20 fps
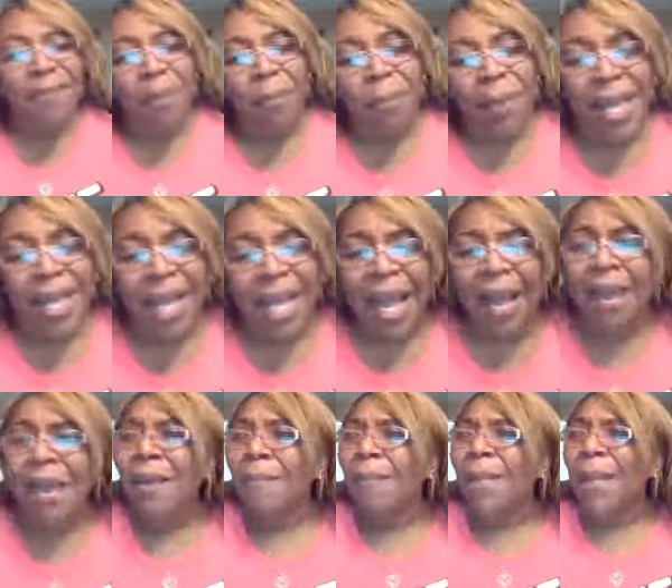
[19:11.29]
There may not
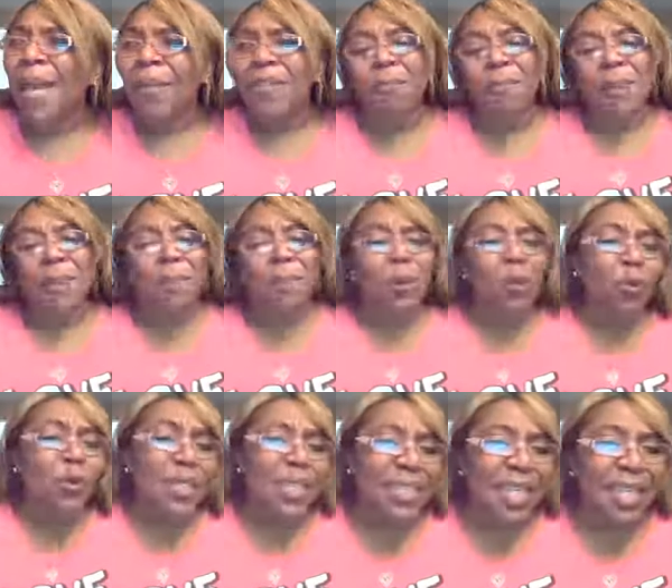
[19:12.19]
be other people
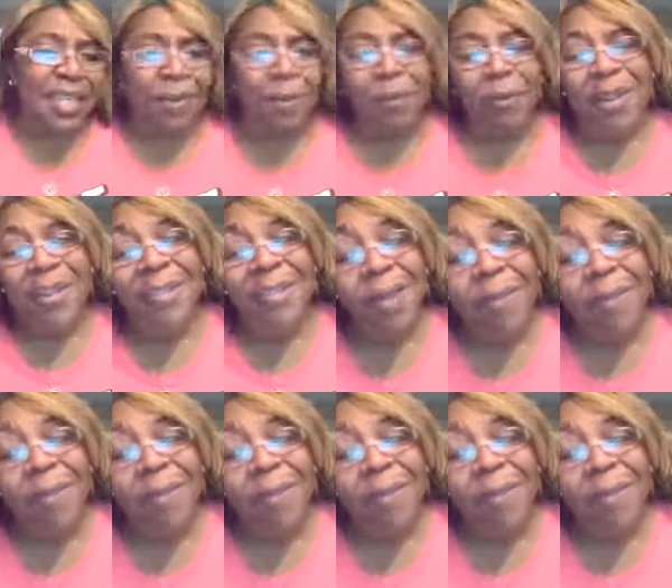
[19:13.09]
who celebrate.